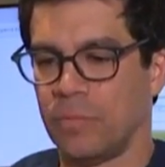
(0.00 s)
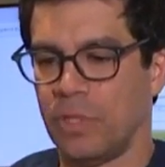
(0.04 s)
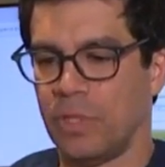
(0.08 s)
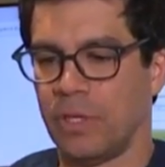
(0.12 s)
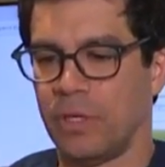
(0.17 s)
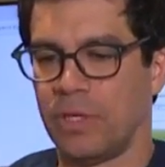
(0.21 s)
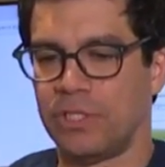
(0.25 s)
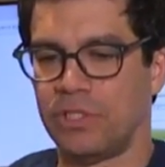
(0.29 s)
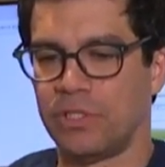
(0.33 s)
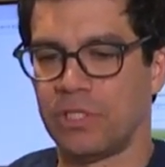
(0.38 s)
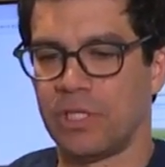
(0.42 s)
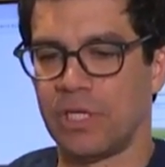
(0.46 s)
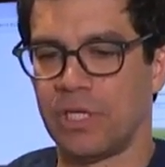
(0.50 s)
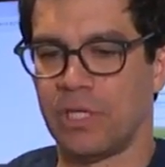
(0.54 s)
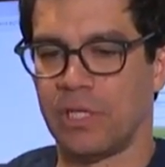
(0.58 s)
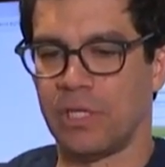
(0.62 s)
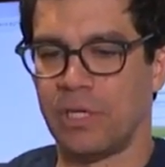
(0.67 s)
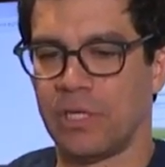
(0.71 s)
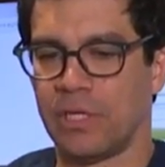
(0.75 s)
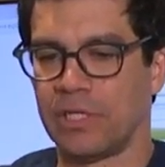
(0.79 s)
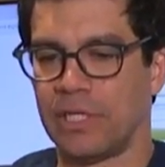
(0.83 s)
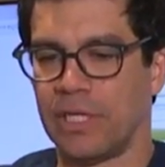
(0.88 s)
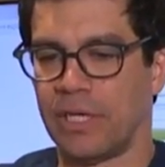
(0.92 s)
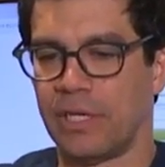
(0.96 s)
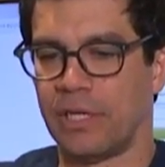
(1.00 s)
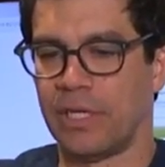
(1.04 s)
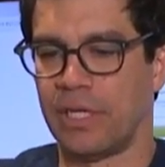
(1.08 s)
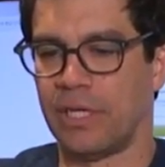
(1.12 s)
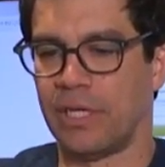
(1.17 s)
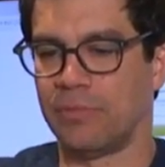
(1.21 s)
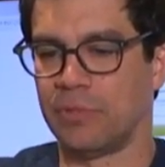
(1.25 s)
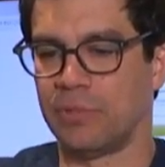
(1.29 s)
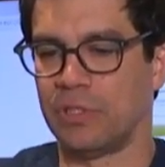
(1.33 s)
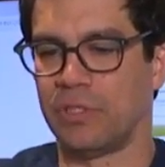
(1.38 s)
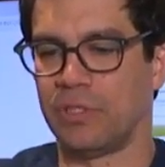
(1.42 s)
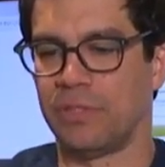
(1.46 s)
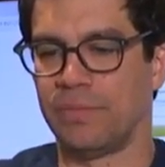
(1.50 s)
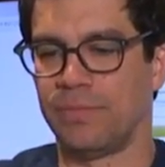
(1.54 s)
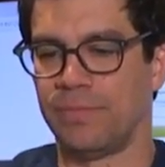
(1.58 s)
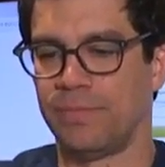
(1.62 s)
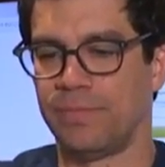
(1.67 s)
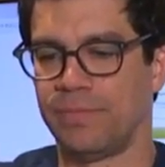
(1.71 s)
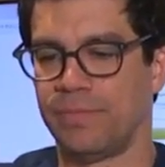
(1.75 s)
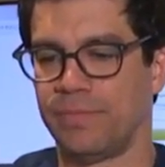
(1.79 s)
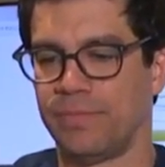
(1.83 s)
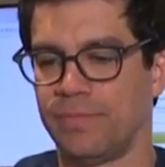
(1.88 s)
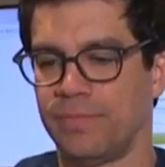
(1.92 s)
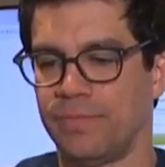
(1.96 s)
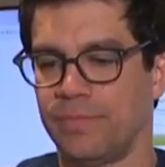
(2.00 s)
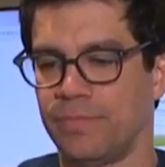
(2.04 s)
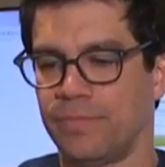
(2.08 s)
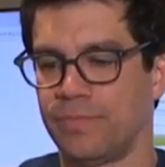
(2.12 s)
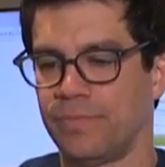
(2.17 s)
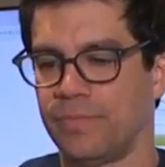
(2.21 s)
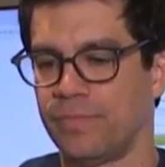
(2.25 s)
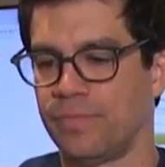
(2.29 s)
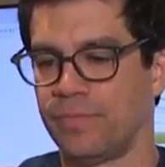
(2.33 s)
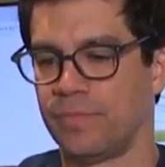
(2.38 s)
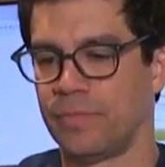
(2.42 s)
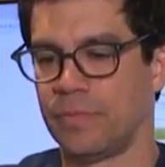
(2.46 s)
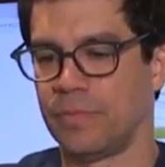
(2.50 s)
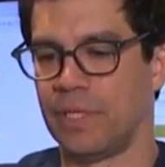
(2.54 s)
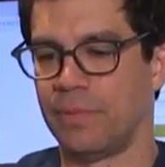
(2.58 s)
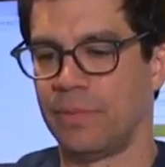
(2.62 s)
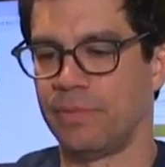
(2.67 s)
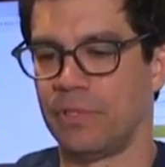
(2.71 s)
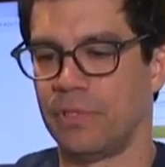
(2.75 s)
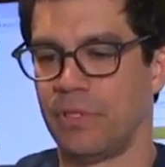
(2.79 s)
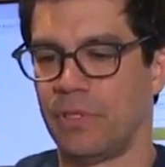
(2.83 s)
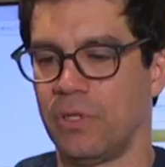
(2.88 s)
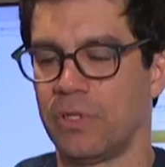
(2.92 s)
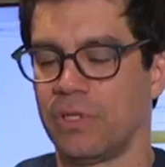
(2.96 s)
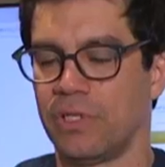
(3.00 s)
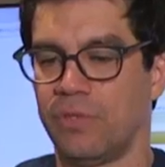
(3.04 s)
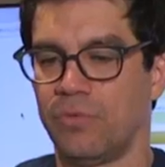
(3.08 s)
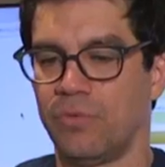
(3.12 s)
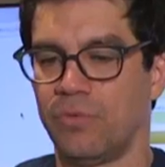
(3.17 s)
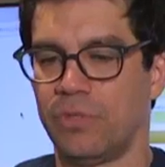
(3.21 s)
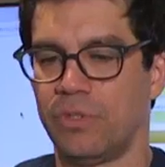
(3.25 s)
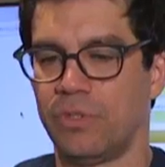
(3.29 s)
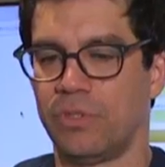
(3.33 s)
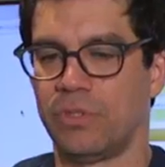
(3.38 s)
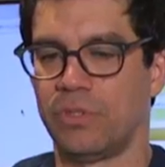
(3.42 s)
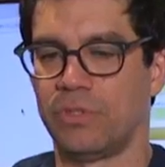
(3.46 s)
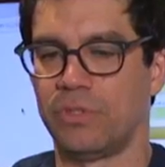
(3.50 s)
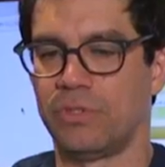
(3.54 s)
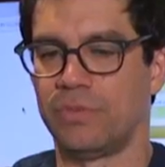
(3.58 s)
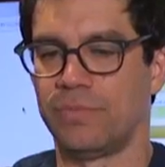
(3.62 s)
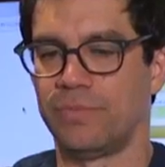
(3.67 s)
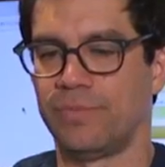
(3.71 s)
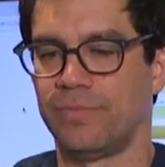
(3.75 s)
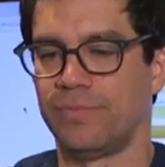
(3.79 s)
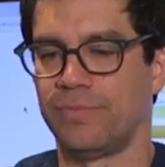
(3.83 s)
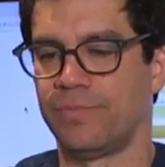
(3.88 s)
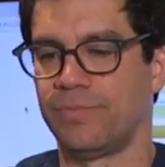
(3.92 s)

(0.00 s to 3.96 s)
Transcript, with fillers: Oh, I just got logged out of Amazon. I'm gonna log in with yours.